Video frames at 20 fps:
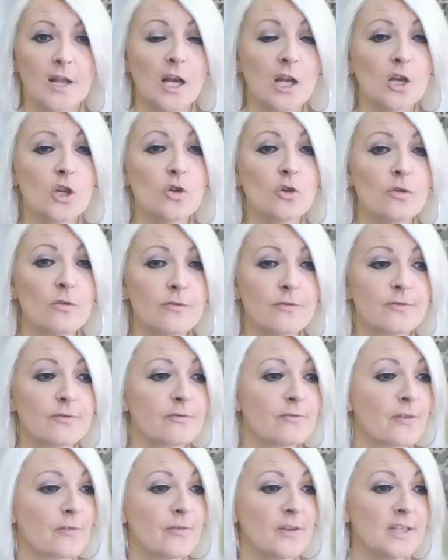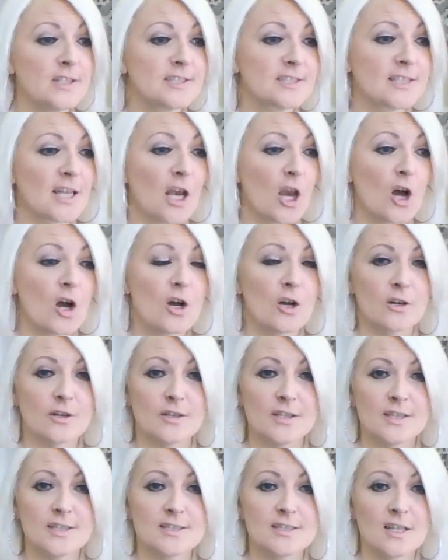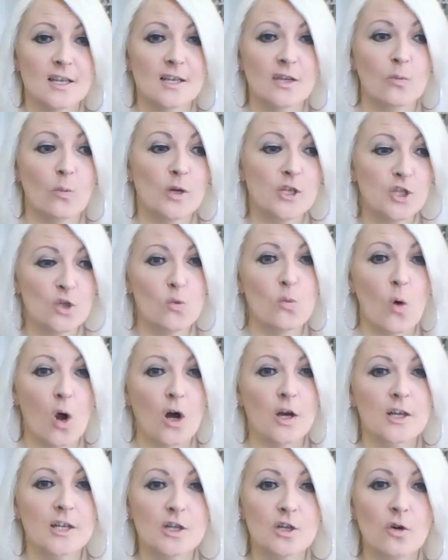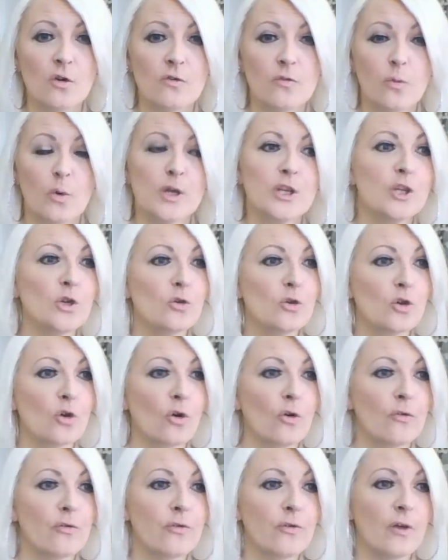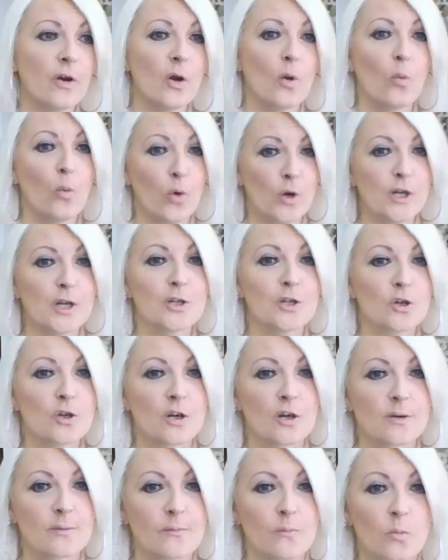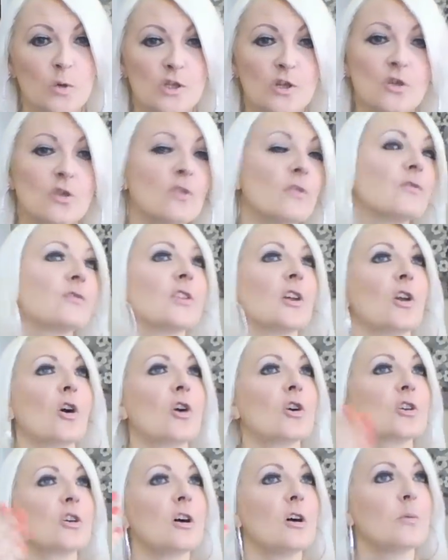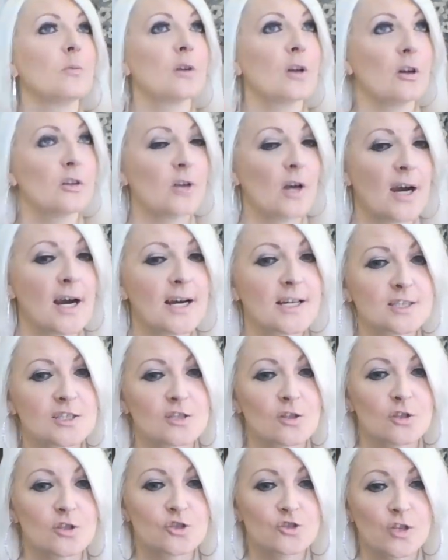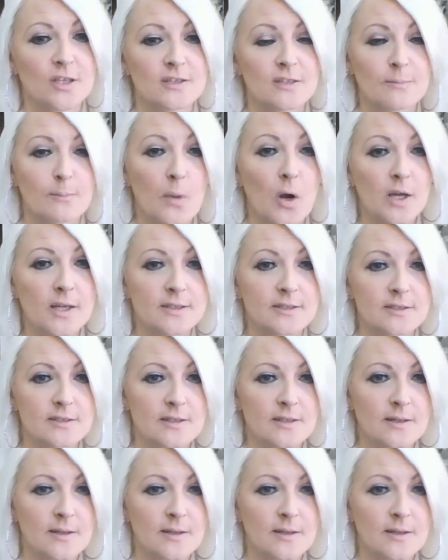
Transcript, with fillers: Love fulfills the law. It's like when you walk in love, when you love one another, when you love the Lord God with all your heart, soul, strength, and mind.